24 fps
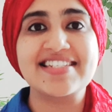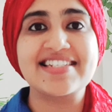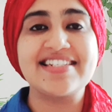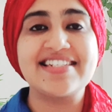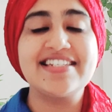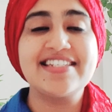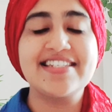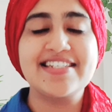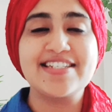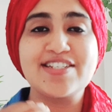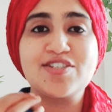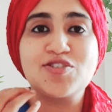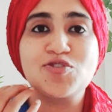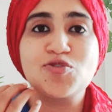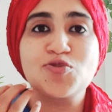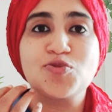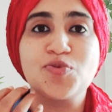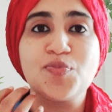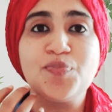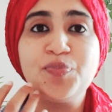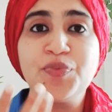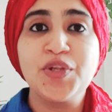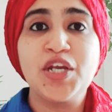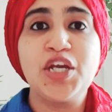listen
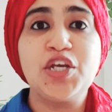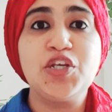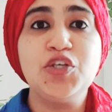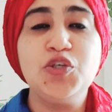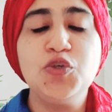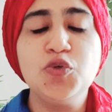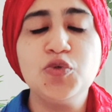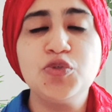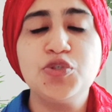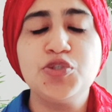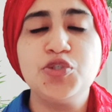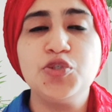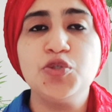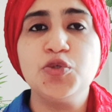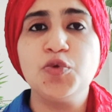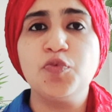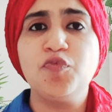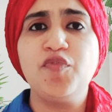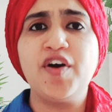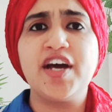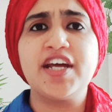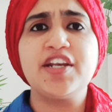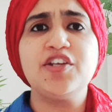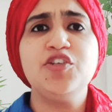to YouTube
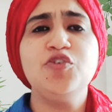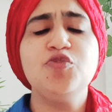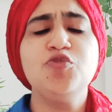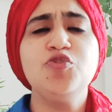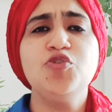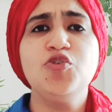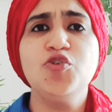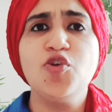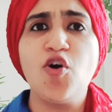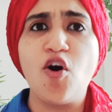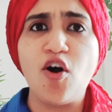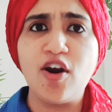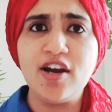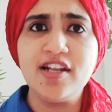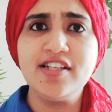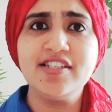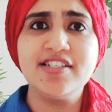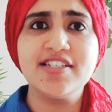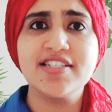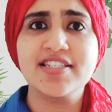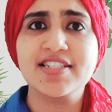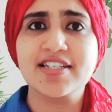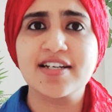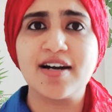where new knowledge
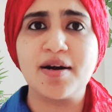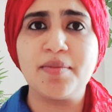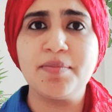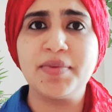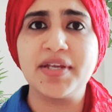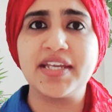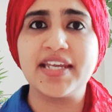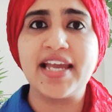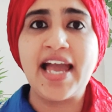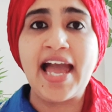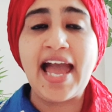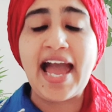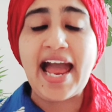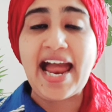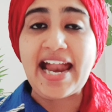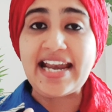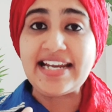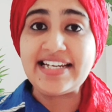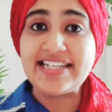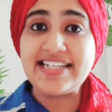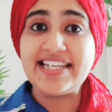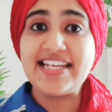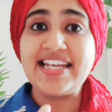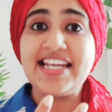is coming,
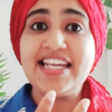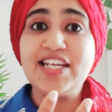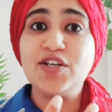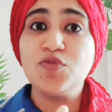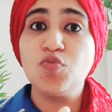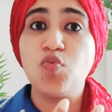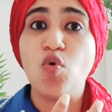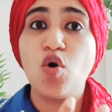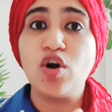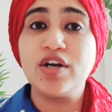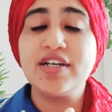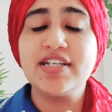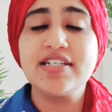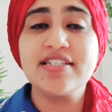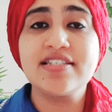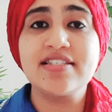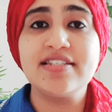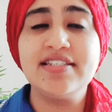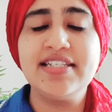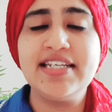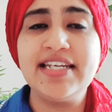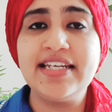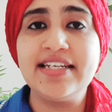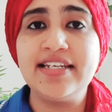and take what is
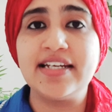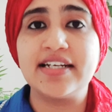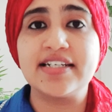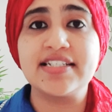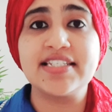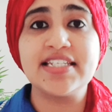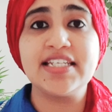needed.